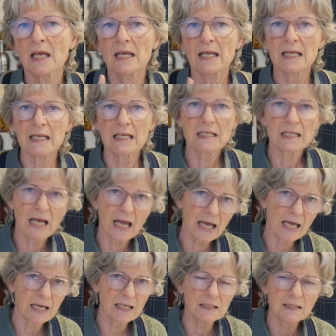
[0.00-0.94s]
It
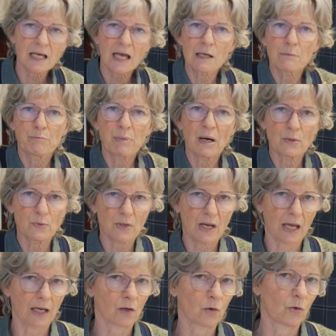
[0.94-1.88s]
has a boat
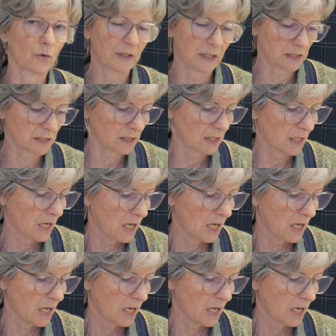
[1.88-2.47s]
neck on it,